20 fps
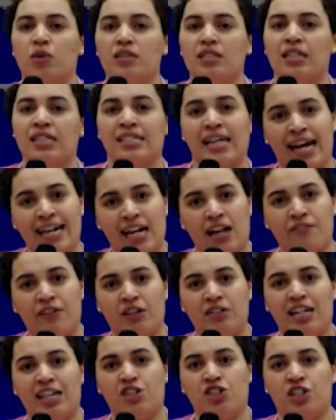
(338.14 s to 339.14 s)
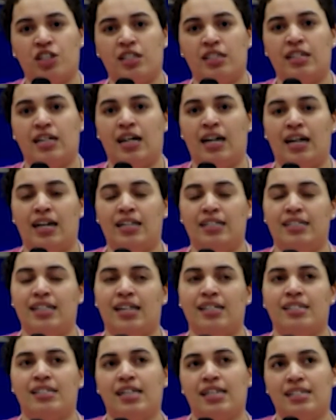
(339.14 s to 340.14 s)
the Side Out Foundation uh,
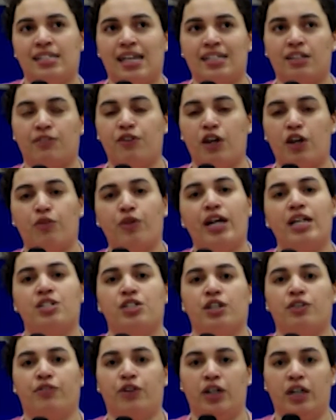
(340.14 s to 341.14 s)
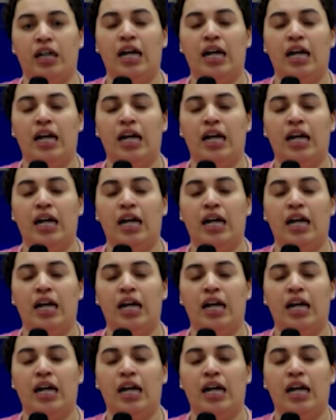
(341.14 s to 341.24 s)
does this as a fundraiser for